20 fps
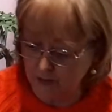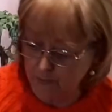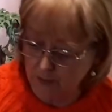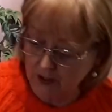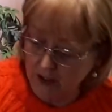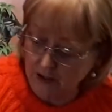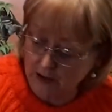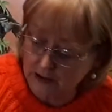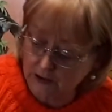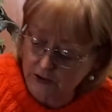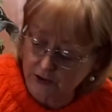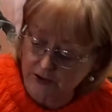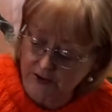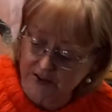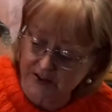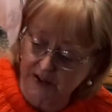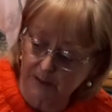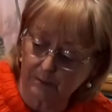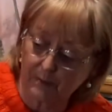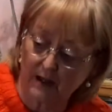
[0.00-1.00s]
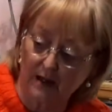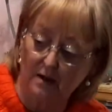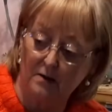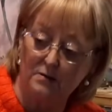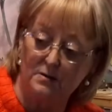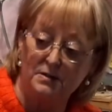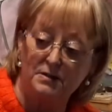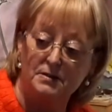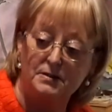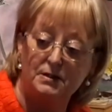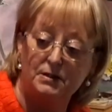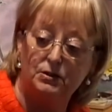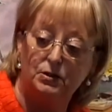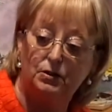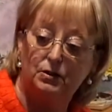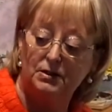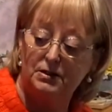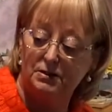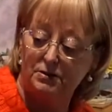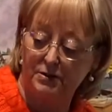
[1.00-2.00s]
and with dusting powders that
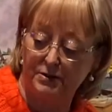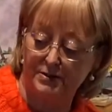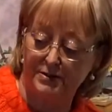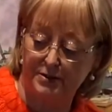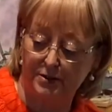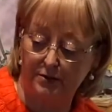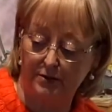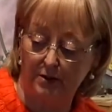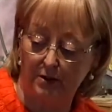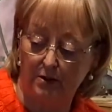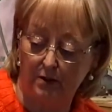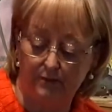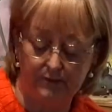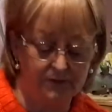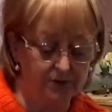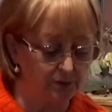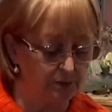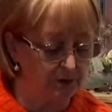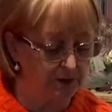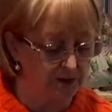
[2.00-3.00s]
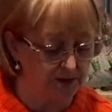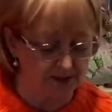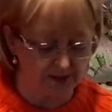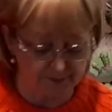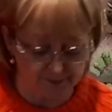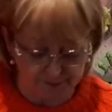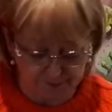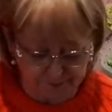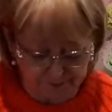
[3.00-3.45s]
you can dust on afterwards.